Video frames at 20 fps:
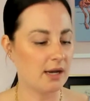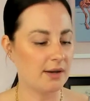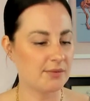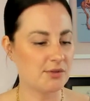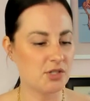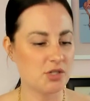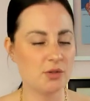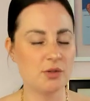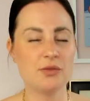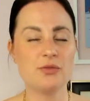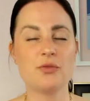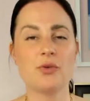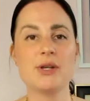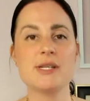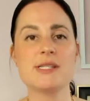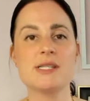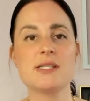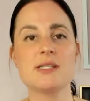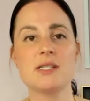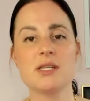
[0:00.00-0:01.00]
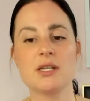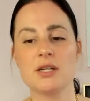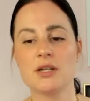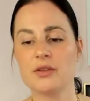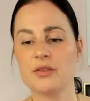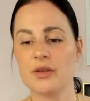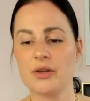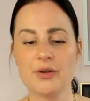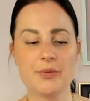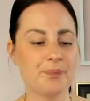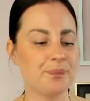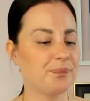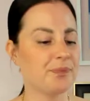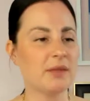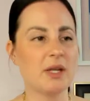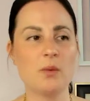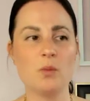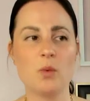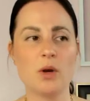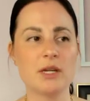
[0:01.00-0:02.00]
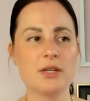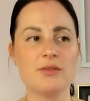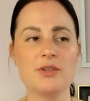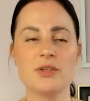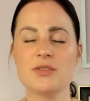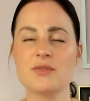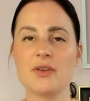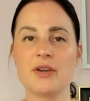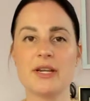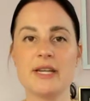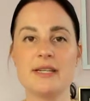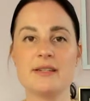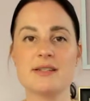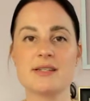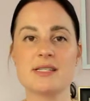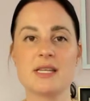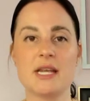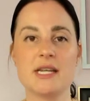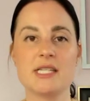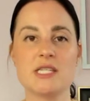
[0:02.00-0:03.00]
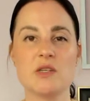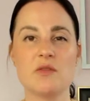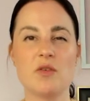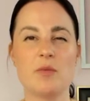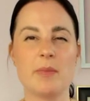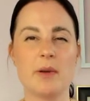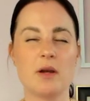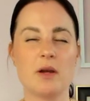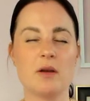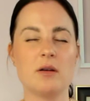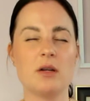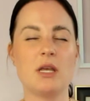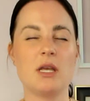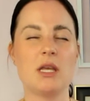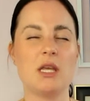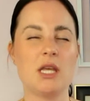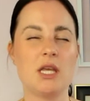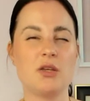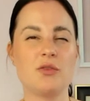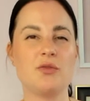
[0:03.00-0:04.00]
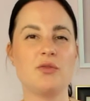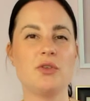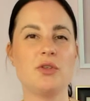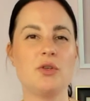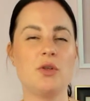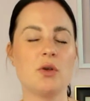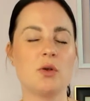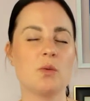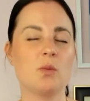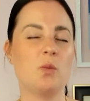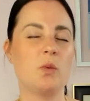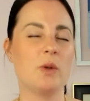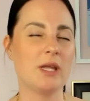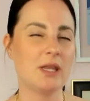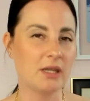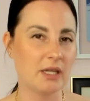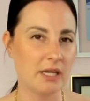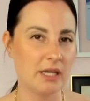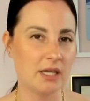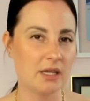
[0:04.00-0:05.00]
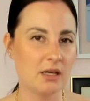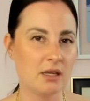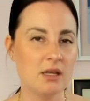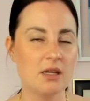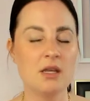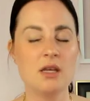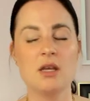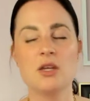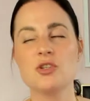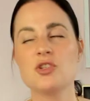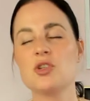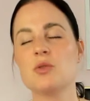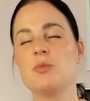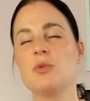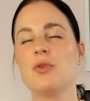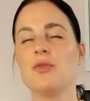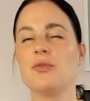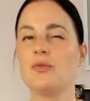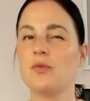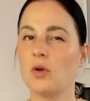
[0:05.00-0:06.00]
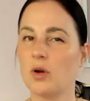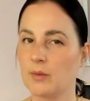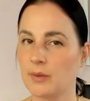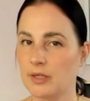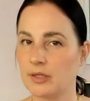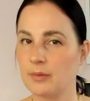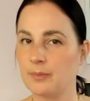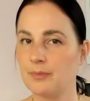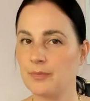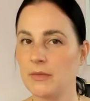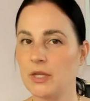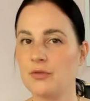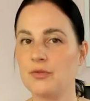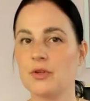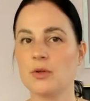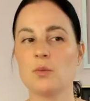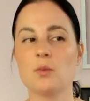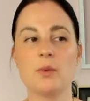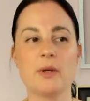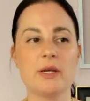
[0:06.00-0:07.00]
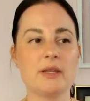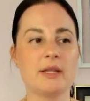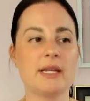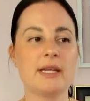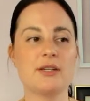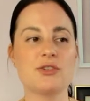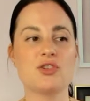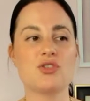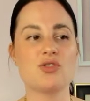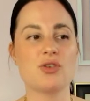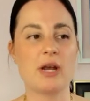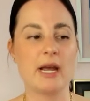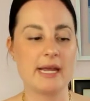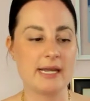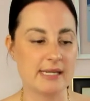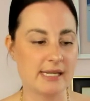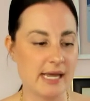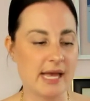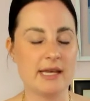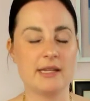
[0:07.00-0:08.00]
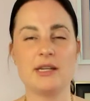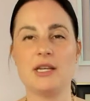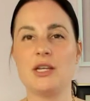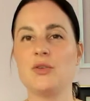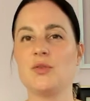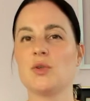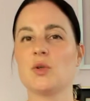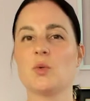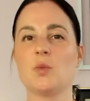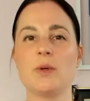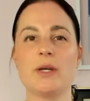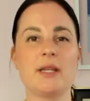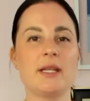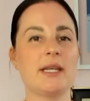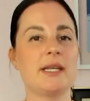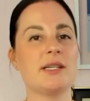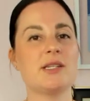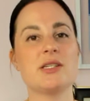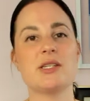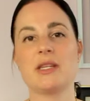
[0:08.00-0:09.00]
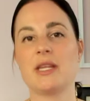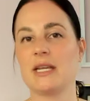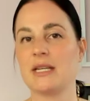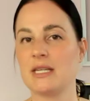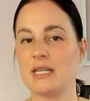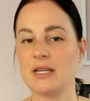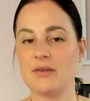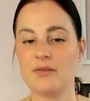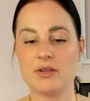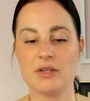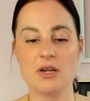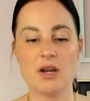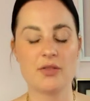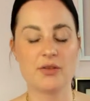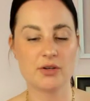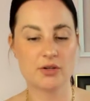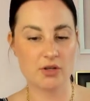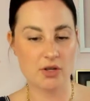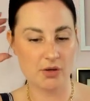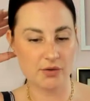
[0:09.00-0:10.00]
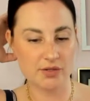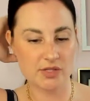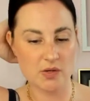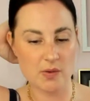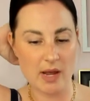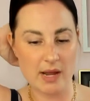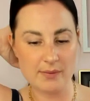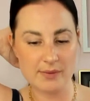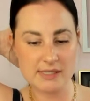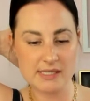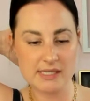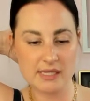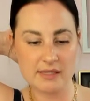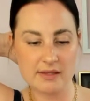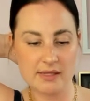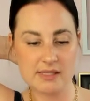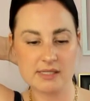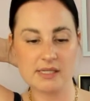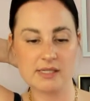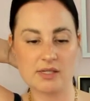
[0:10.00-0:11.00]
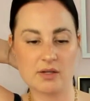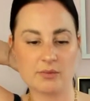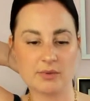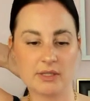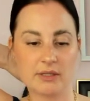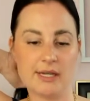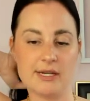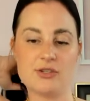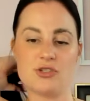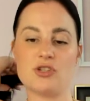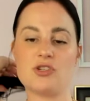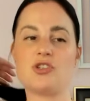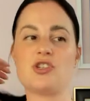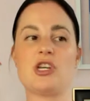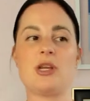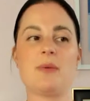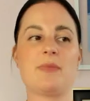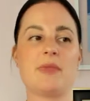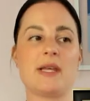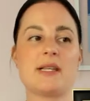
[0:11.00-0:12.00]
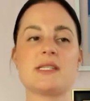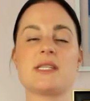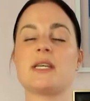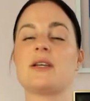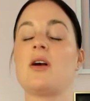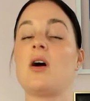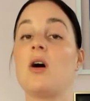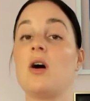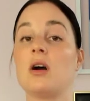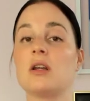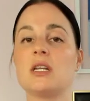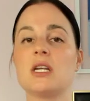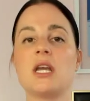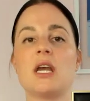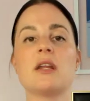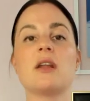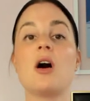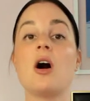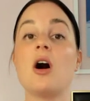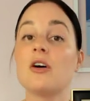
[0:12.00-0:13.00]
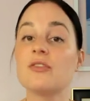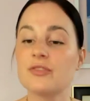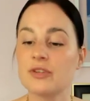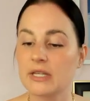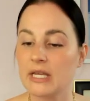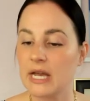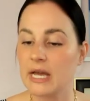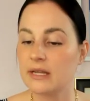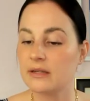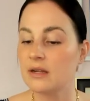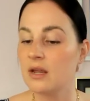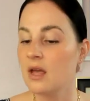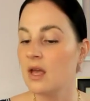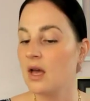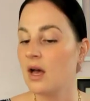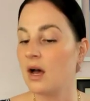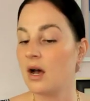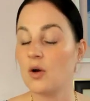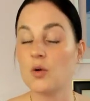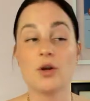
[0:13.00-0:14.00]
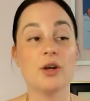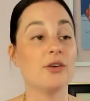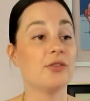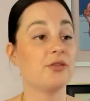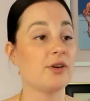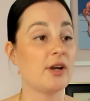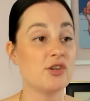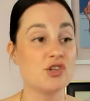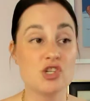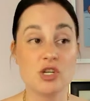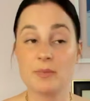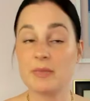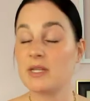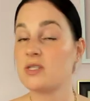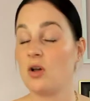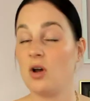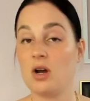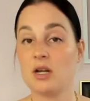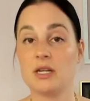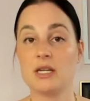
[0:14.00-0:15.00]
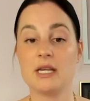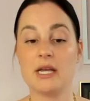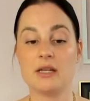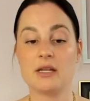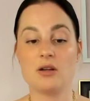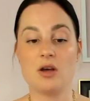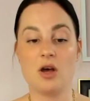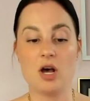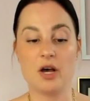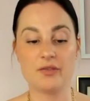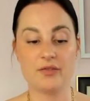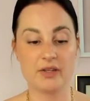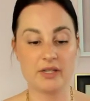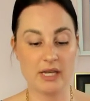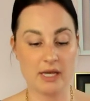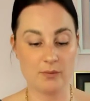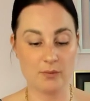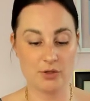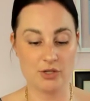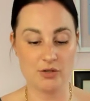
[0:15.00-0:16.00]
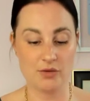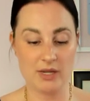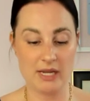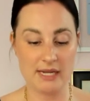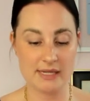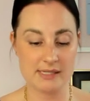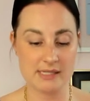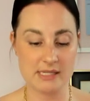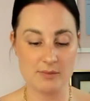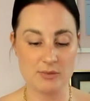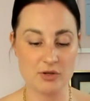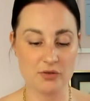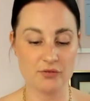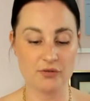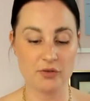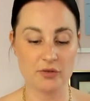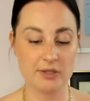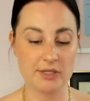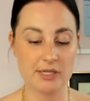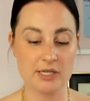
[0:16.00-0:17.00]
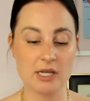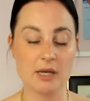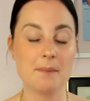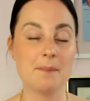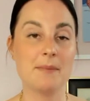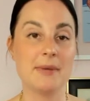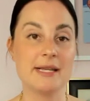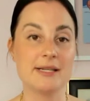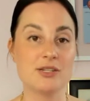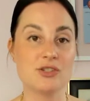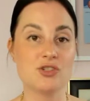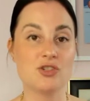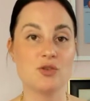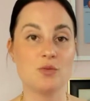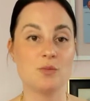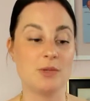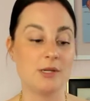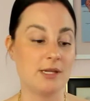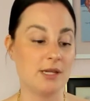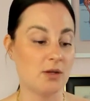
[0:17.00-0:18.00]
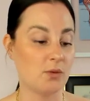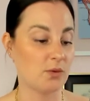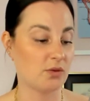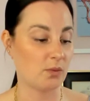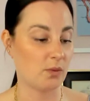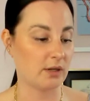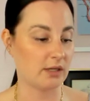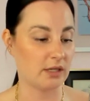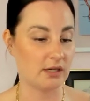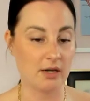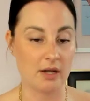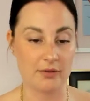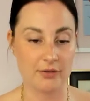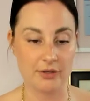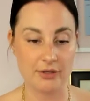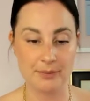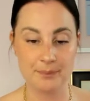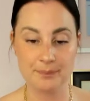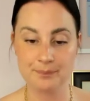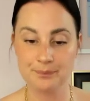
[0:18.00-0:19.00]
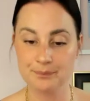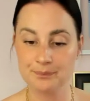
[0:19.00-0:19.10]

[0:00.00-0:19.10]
Two of Voices here, though. One of you is very indecisive about if you're willing to move forward, if you're willing to try again, if you're willing to like give it another go. So I would say this is a relationship that's like on again, off again, or a friendship that's on again, off again, where you can't seem to fully commit to being with one another.